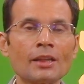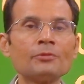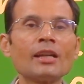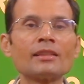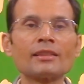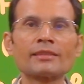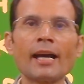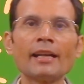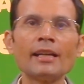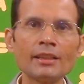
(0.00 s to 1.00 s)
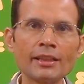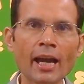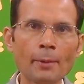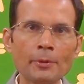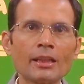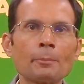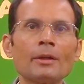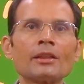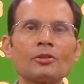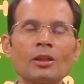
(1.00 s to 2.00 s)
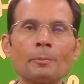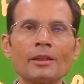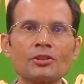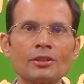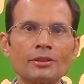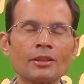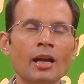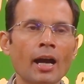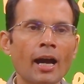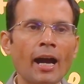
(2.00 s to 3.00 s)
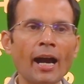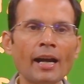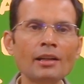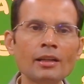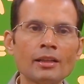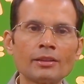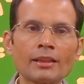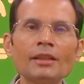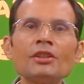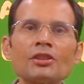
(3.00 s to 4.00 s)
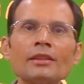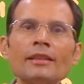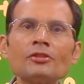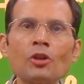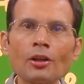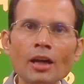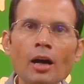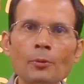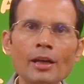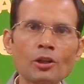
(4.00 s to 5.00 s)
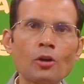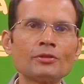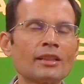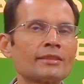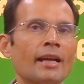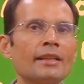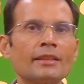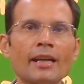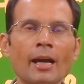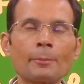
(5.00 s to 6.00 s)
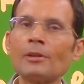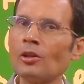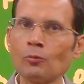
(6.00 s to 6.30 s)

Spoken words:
if there is a silent gap in a particular patient and the clinician is not aware of that silent gap?